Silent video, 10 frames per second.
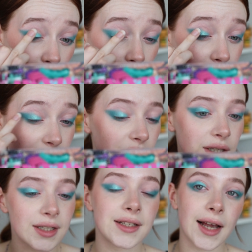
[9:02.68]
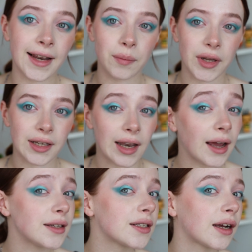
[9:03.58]
Like, it's just a tiny bit
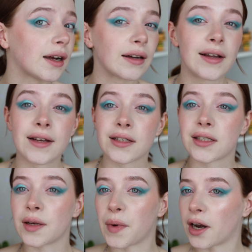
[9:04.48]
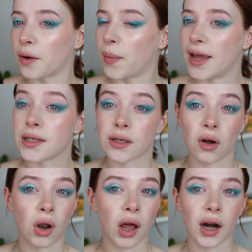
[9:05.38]
lighter, similar base
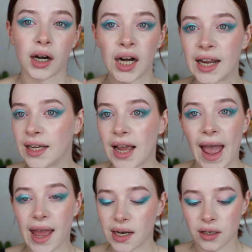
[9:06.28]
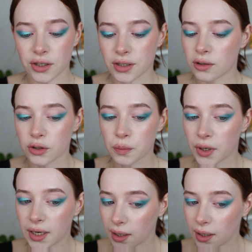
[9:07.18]
color, and it just looks pretty.